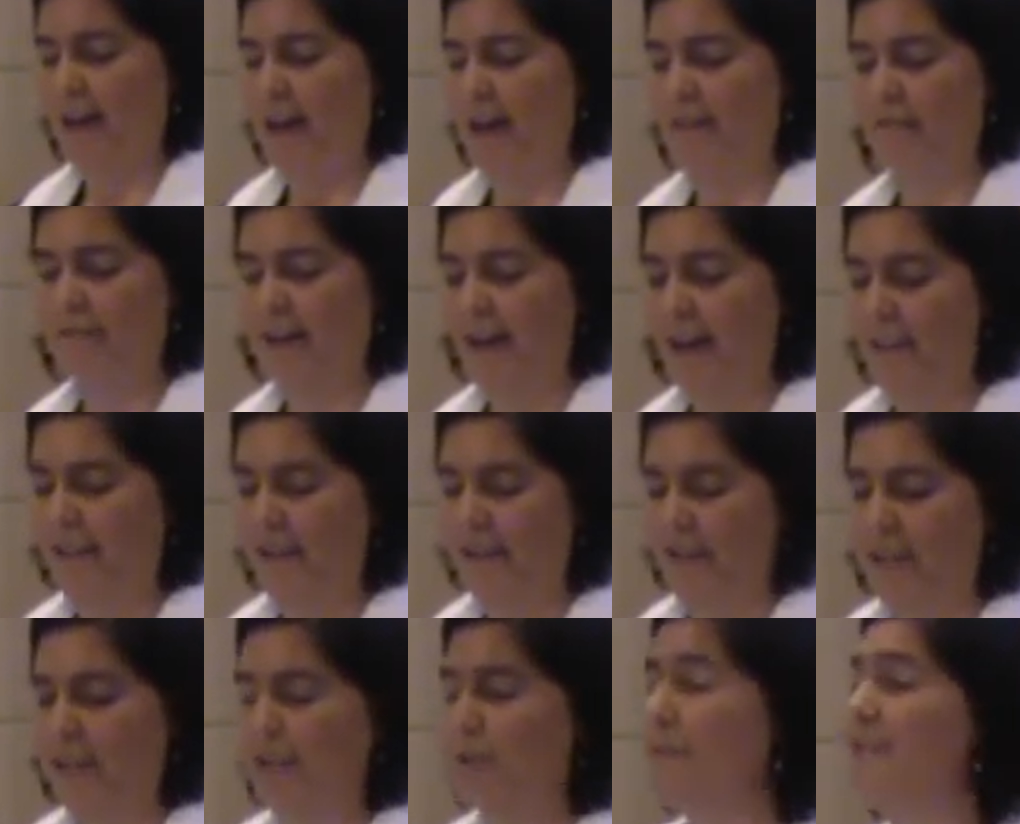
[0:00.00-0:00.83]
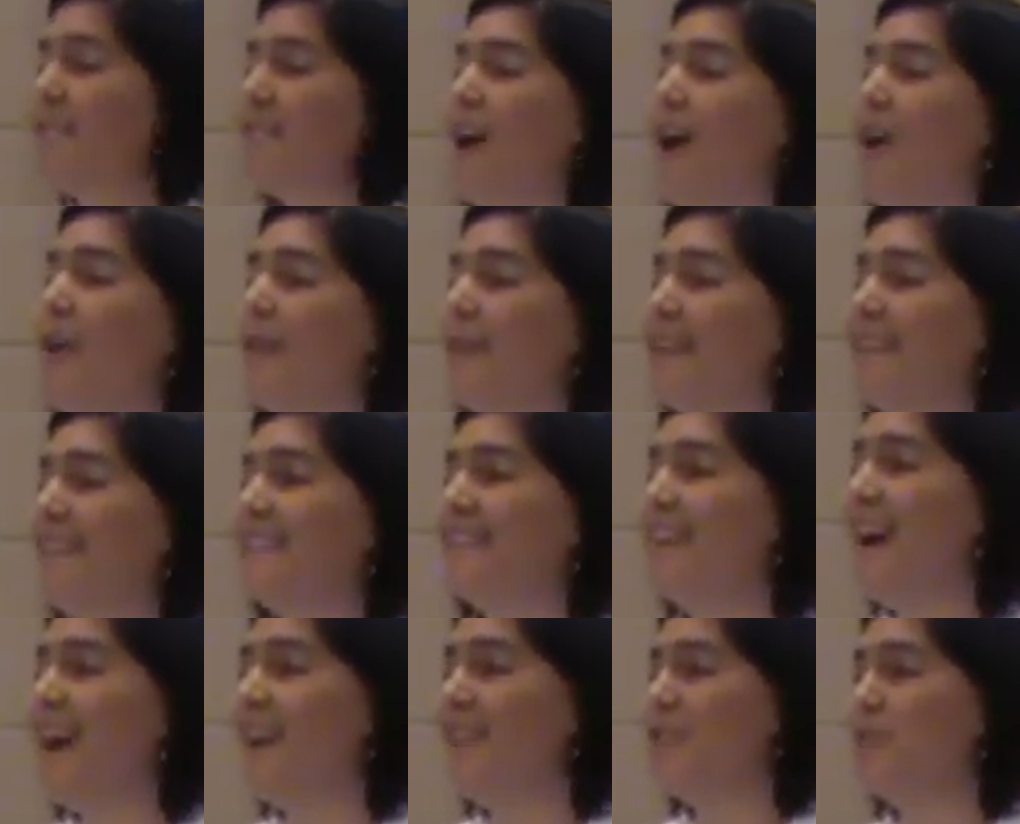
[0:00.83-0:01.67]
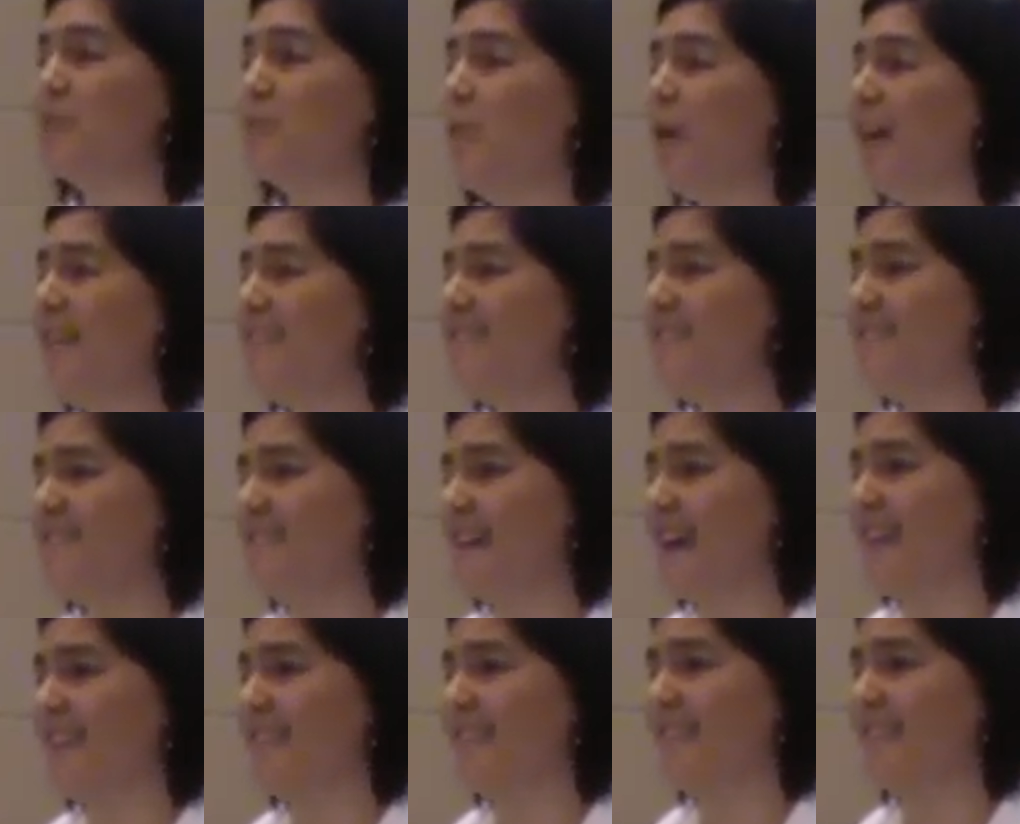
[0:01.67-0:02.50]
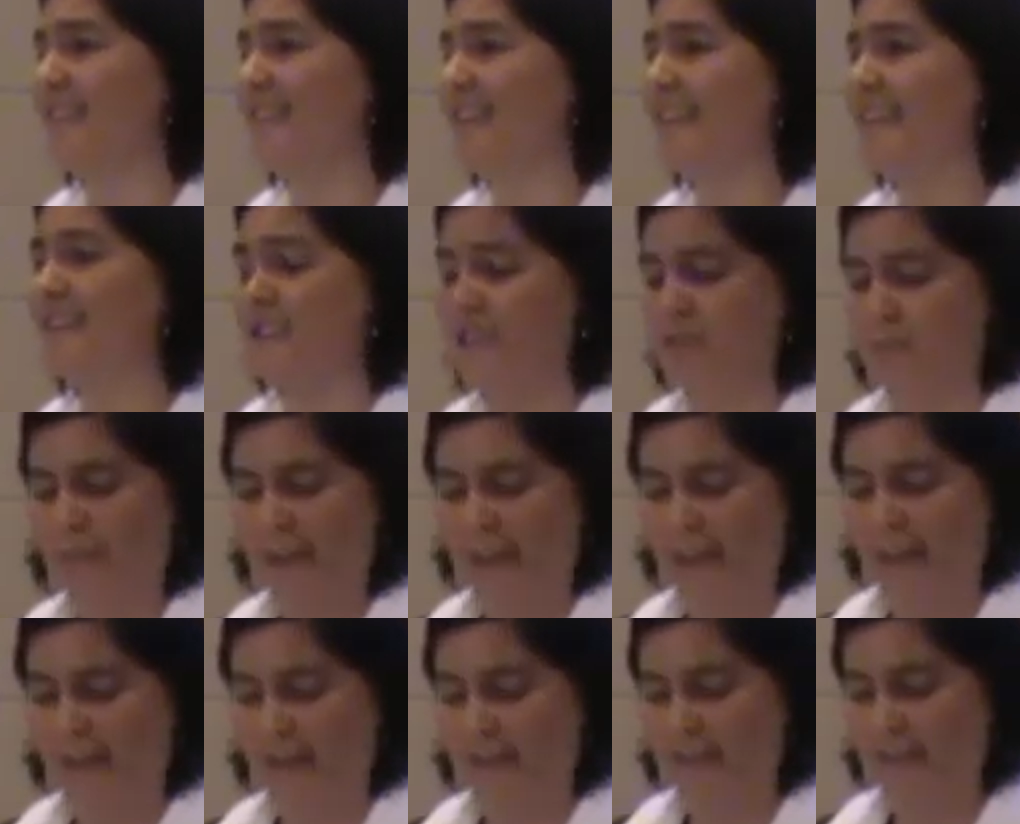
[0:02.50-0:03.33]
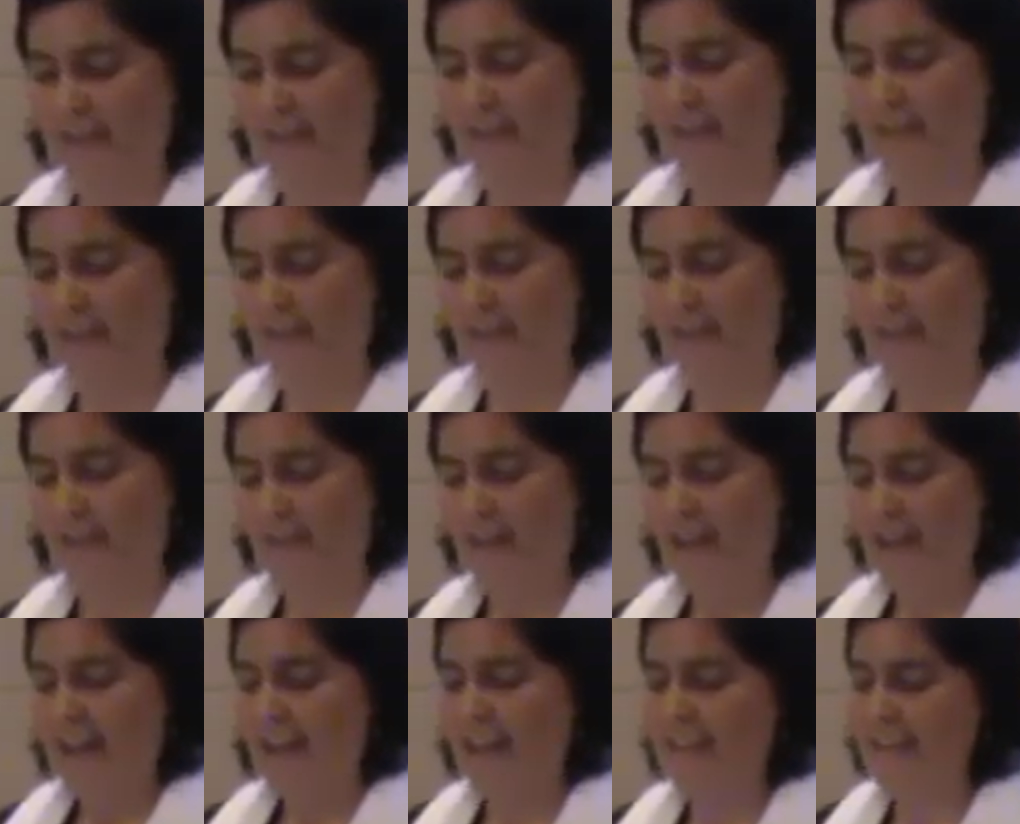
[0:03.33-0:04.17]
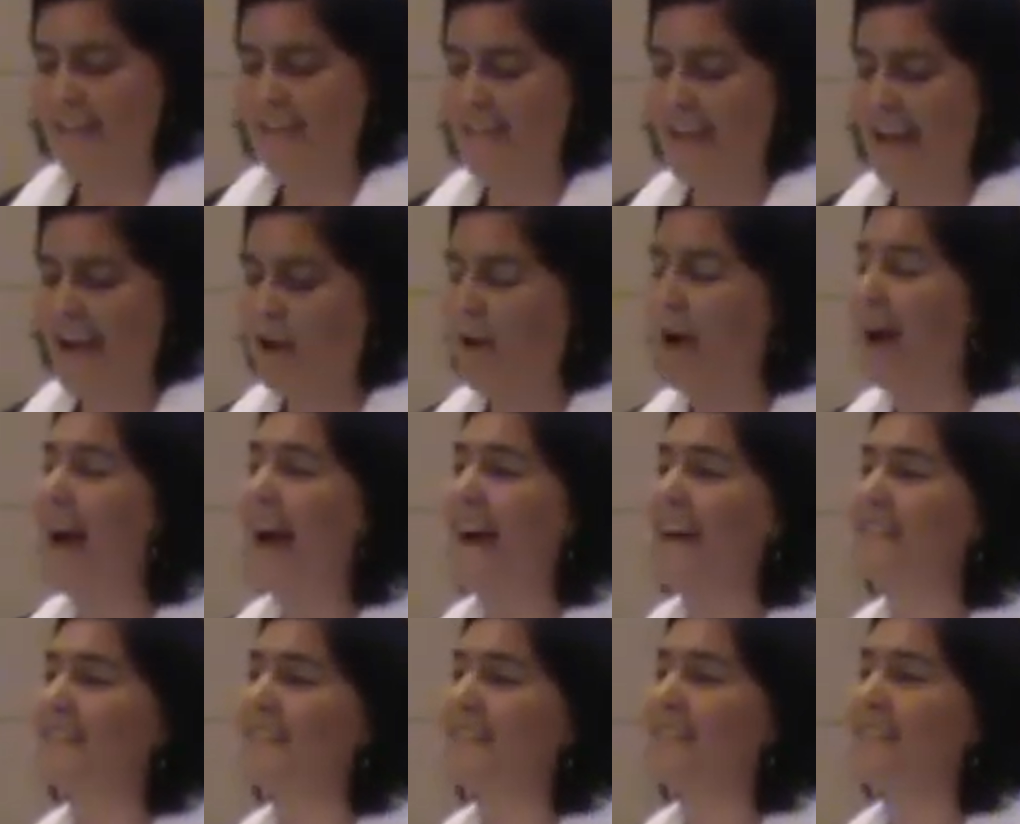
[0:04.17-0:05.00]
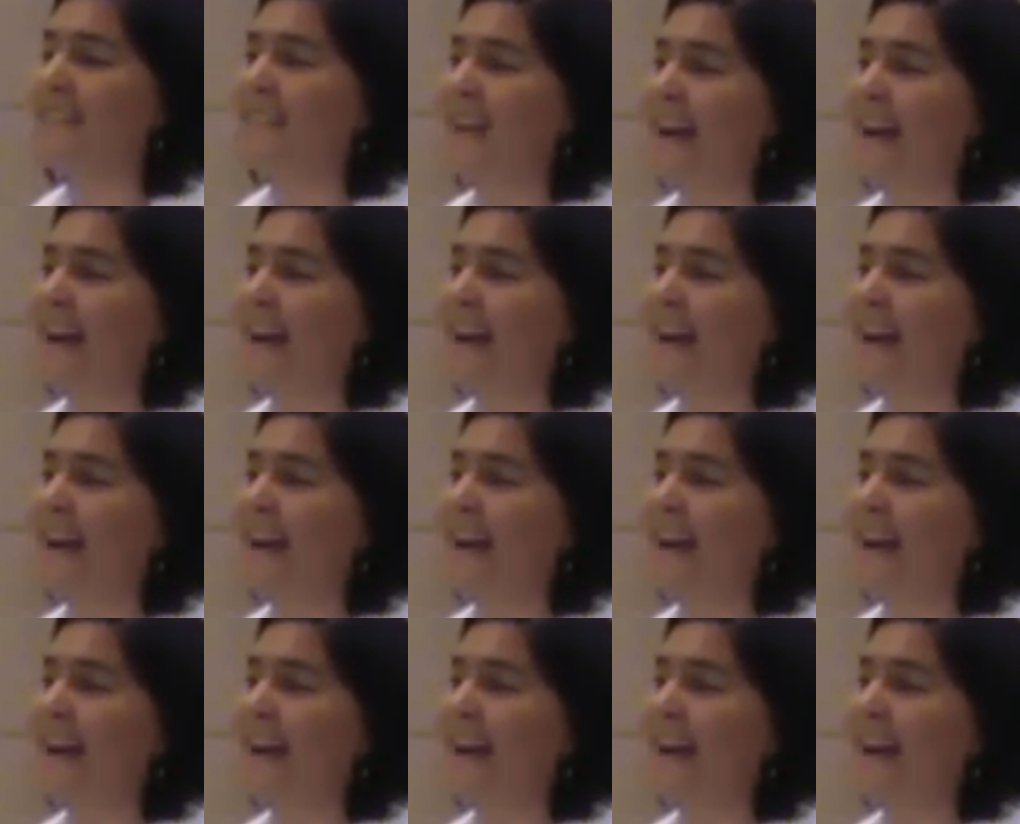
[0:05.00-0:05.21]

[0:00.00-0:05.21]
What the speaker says: a father who has already lost one son, Ishmael, and is now asked to